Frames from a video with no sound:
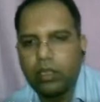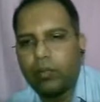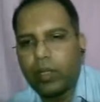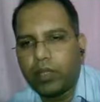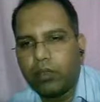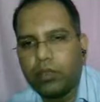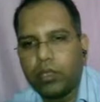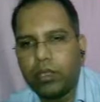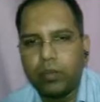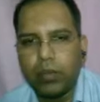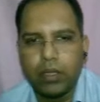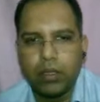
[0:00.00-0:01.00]

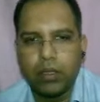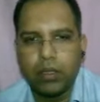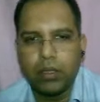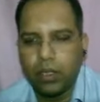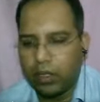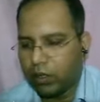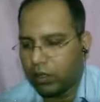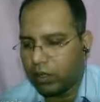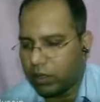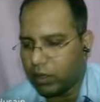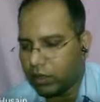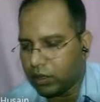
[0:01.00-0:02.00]
pathogenic bacterial
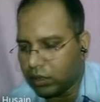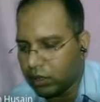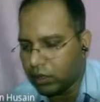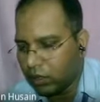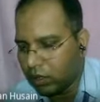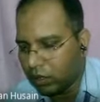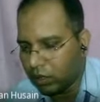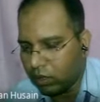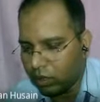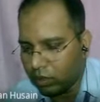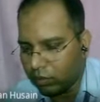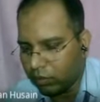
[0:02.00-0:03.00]
diseases
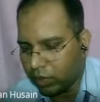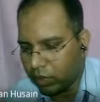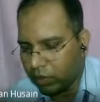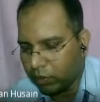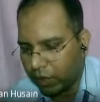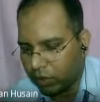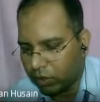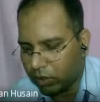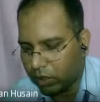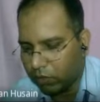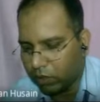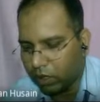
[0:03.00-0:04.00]
or these
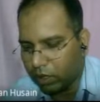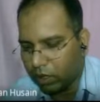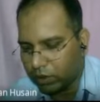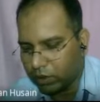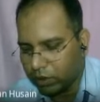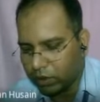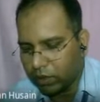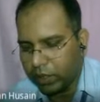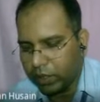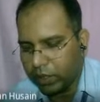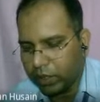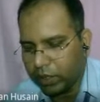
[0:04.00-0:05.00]
pathogenic fungal diseases,
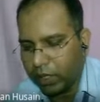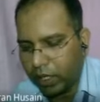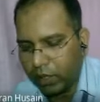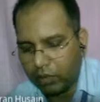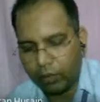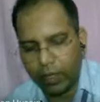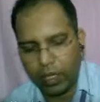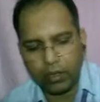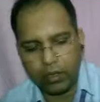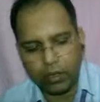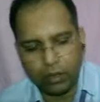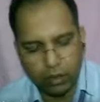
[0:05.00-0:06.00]
they have a pattern.
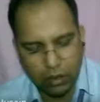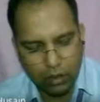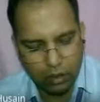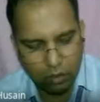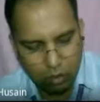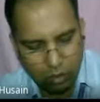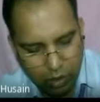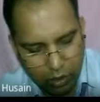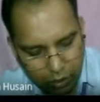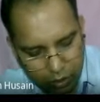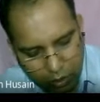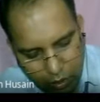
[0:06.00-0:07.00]
Okay,
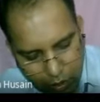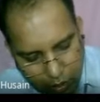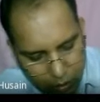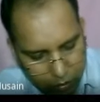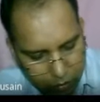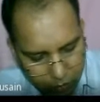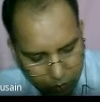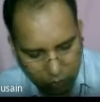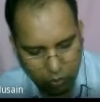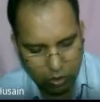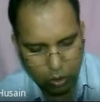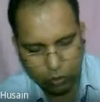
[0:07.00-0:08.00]

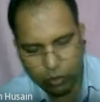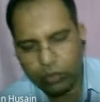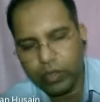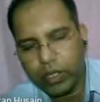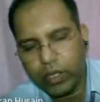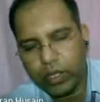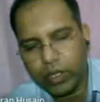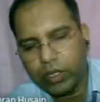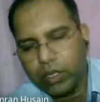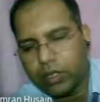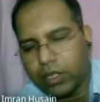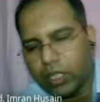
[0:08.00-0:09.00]
first of all, when these
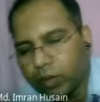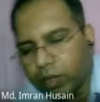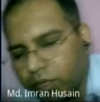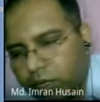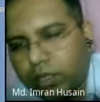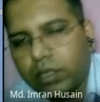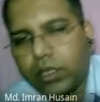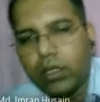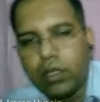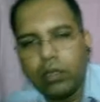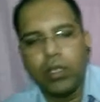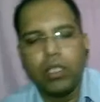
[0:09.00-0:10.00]
type of diseases are being